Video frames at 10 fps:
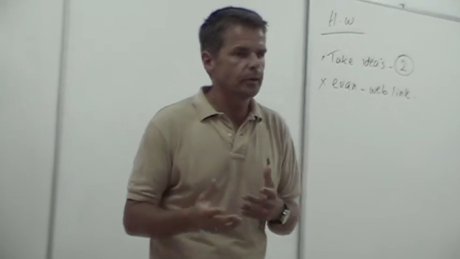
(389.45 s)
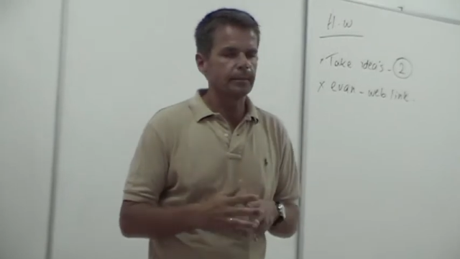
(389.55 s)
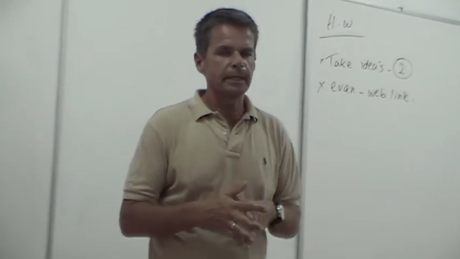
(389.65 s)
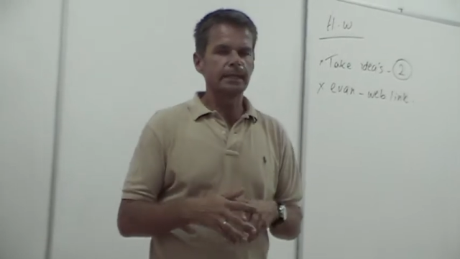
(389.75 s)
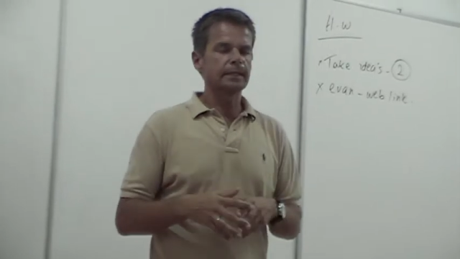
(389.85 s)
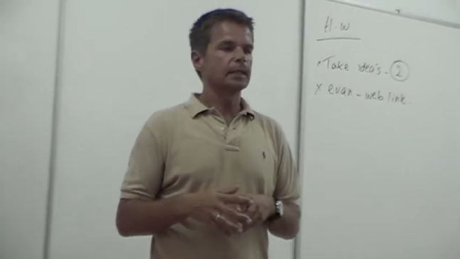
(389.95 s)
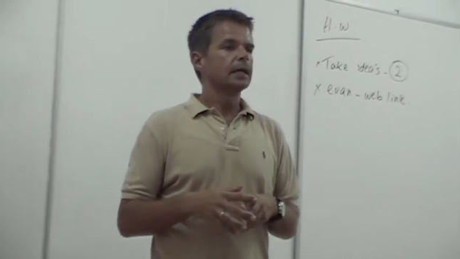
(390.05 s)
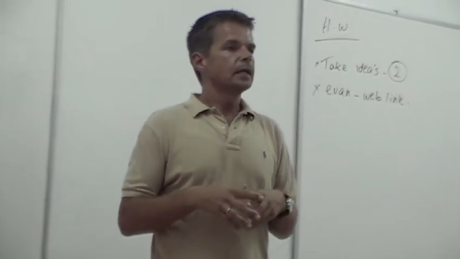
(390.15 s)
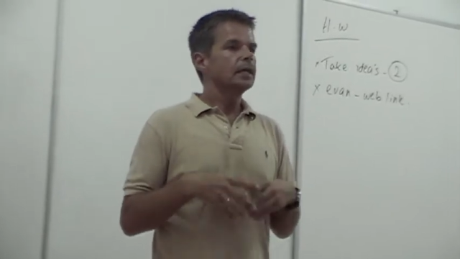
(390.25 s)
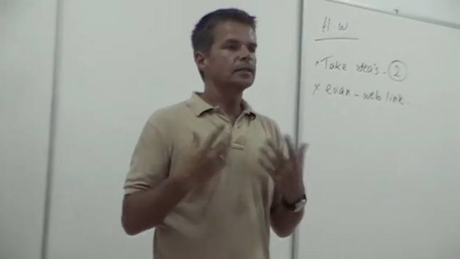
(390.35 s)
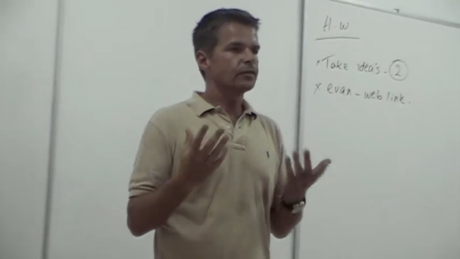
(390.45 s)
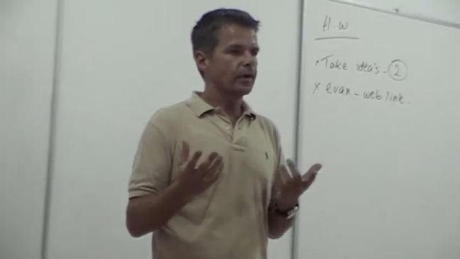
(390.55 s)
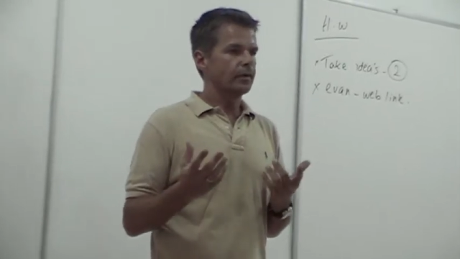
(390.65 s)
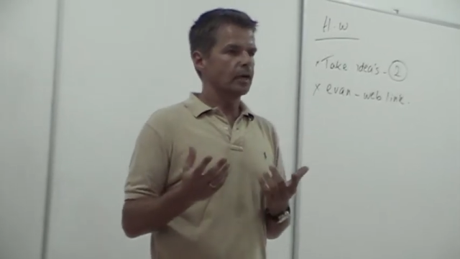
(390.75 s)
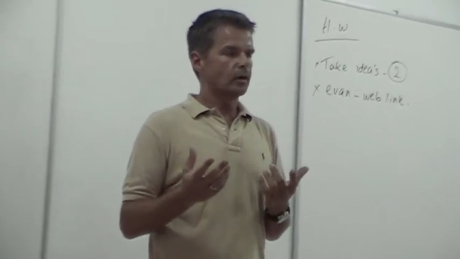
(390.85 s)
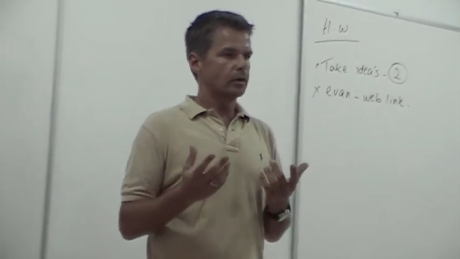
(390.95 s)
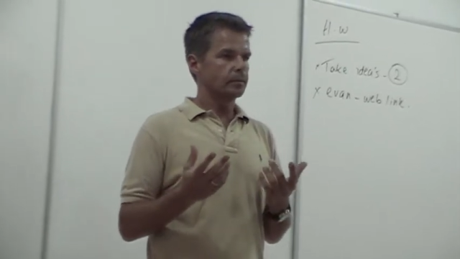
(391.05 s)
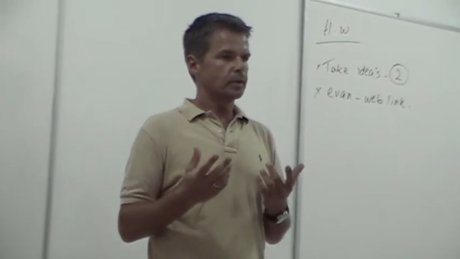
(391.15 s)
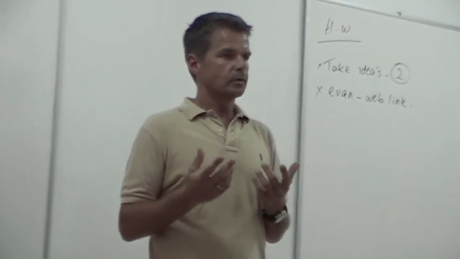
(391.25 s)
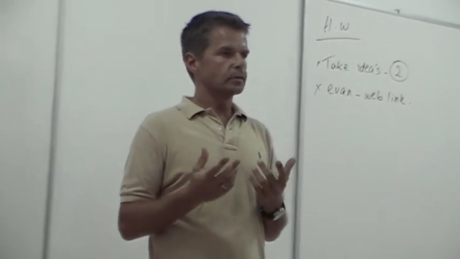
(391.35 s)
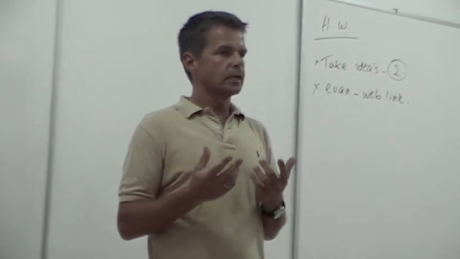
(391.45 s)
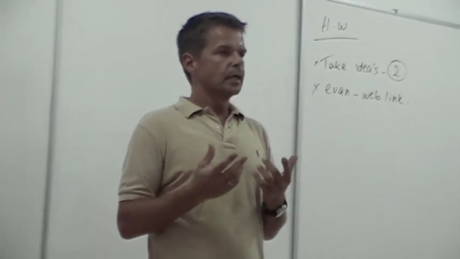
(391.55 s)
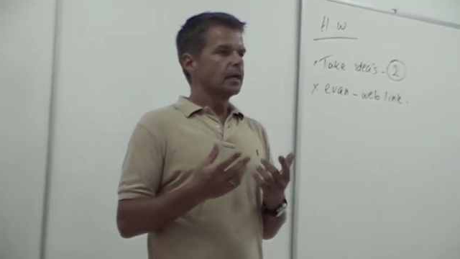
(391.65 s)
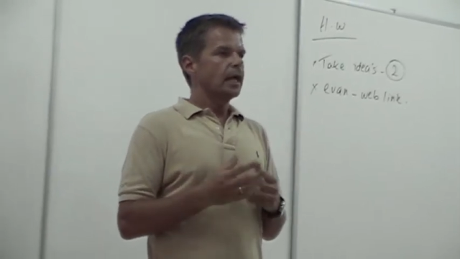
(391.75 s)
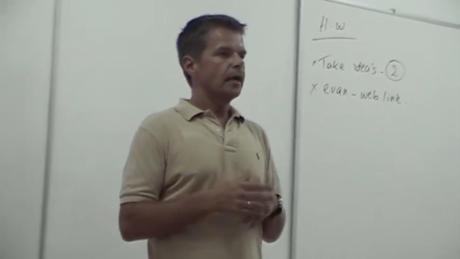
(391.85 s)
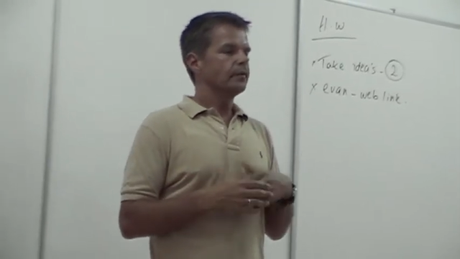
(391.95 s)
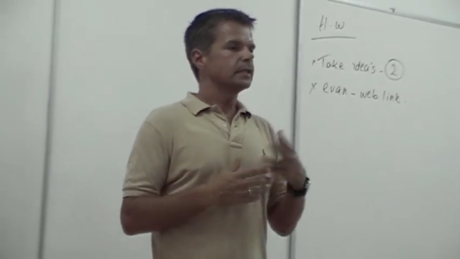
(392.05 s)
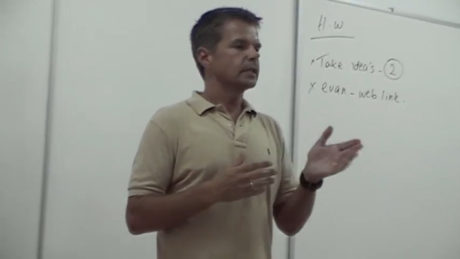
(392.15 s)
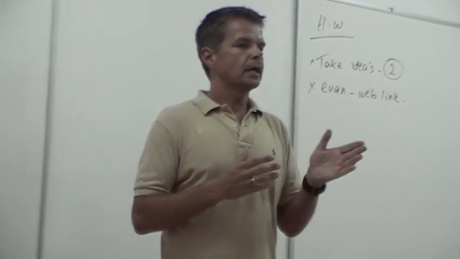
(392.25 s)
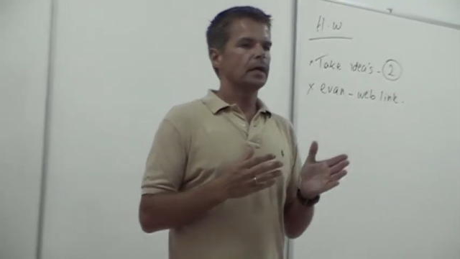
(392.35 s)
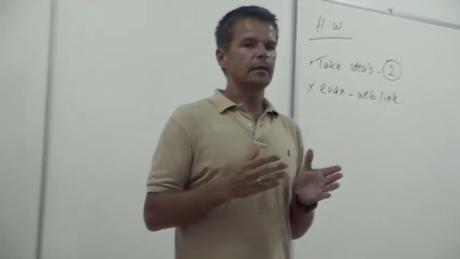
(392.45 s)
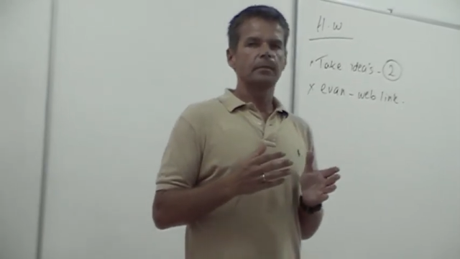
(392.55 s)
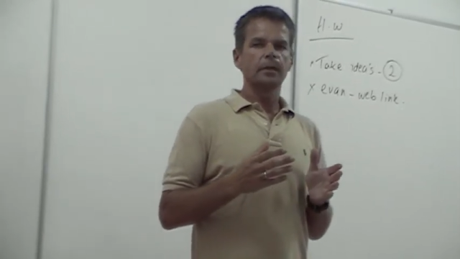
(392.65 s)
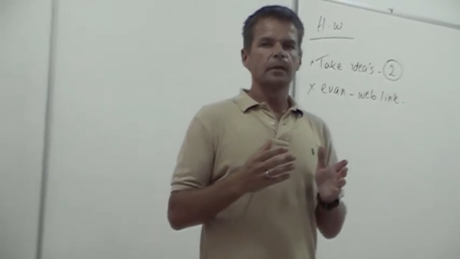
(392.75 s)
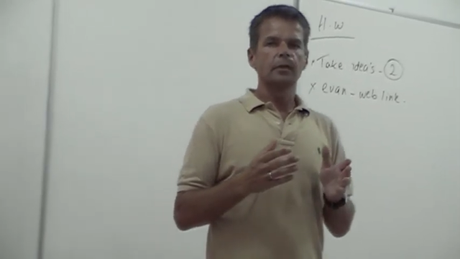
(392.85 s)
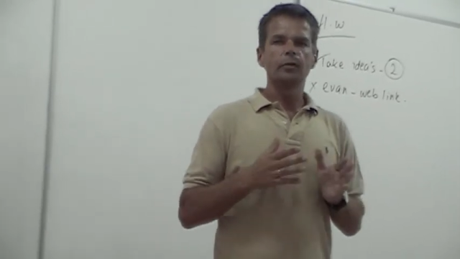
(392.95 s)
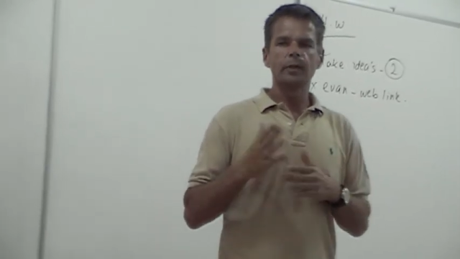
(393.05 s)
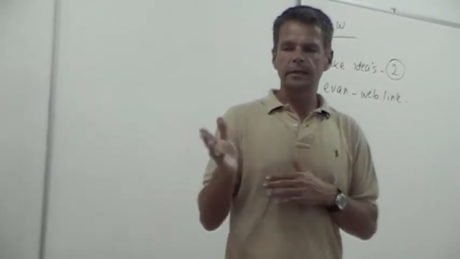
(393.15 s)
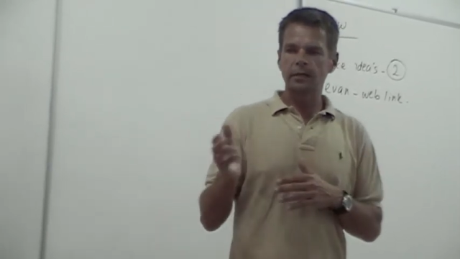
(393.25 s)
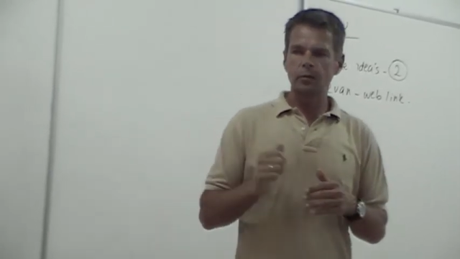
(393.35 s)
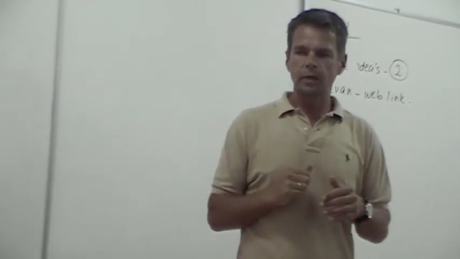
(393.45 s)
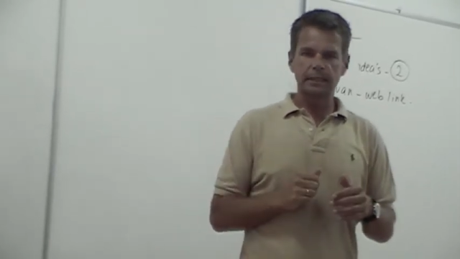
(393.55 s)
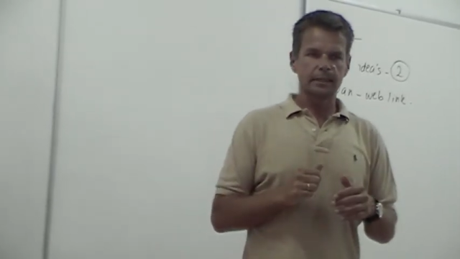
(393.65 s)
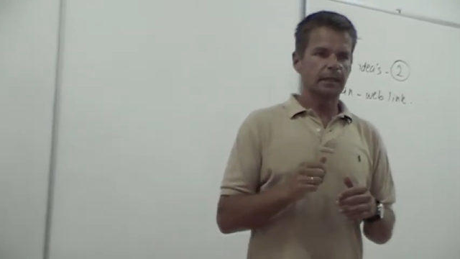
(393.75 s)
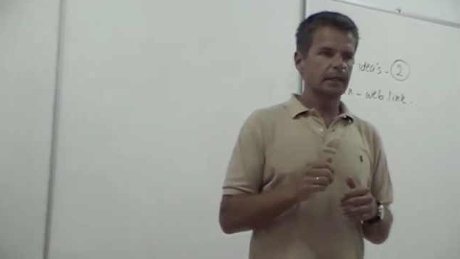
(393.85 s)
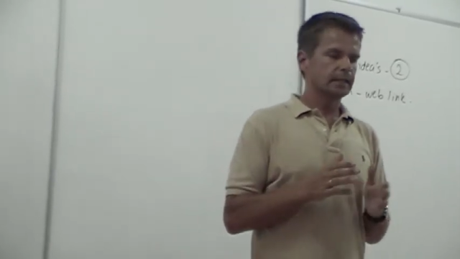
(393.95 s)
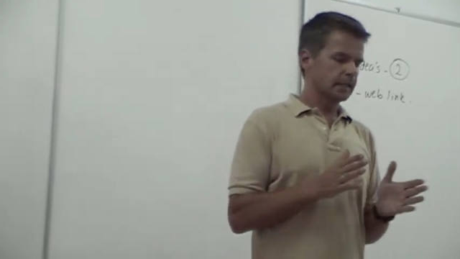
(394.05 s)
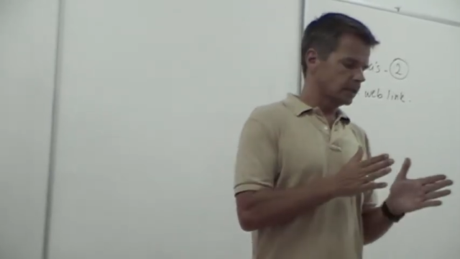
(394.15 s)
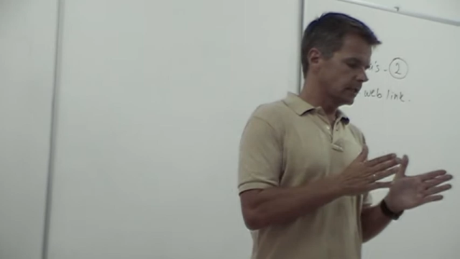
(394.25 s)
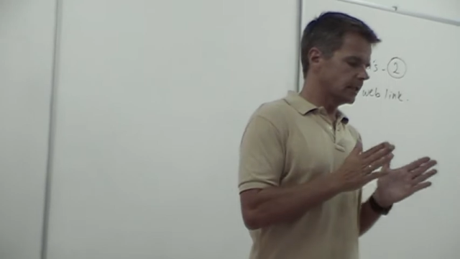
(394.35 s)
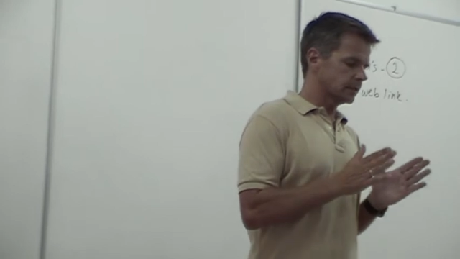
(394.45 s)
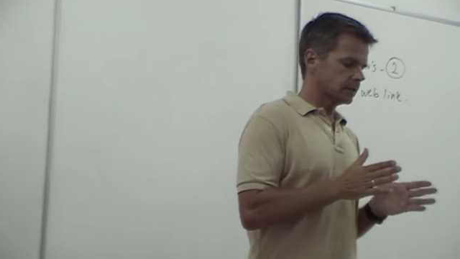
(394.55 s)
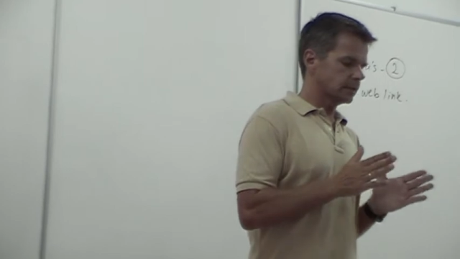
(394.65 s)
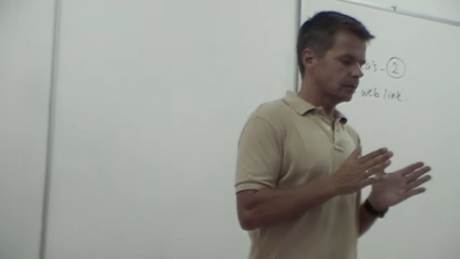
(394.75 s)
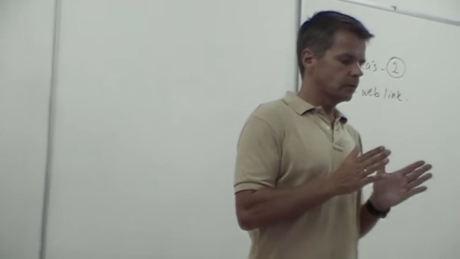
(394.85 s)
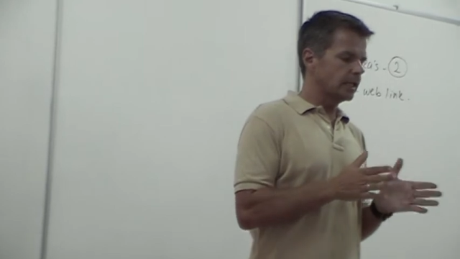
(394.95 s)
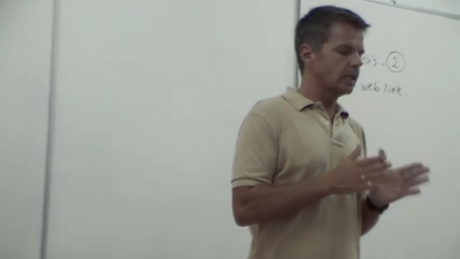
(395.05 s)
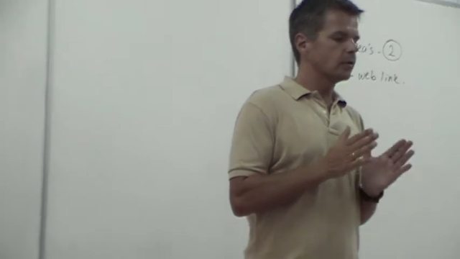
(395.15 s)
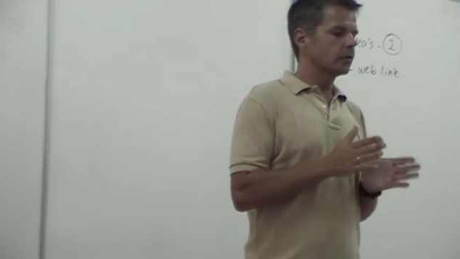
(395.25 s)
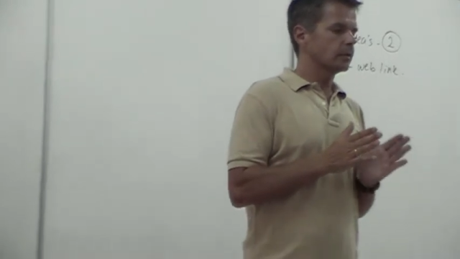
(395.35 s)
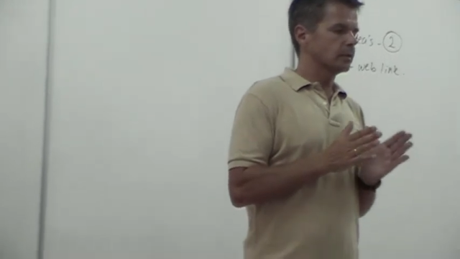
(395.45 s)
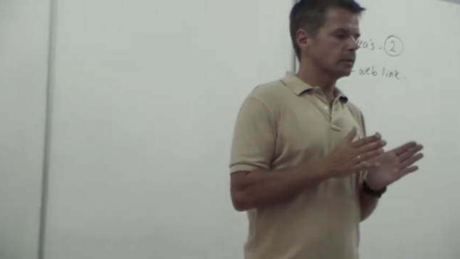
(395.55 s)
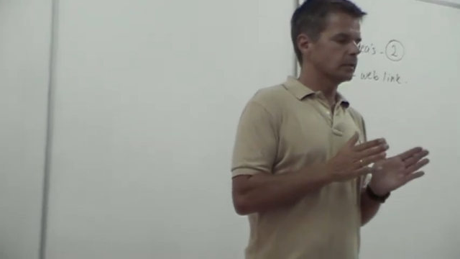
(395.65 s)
I mean, it's very hard because every time you get the question, that's really not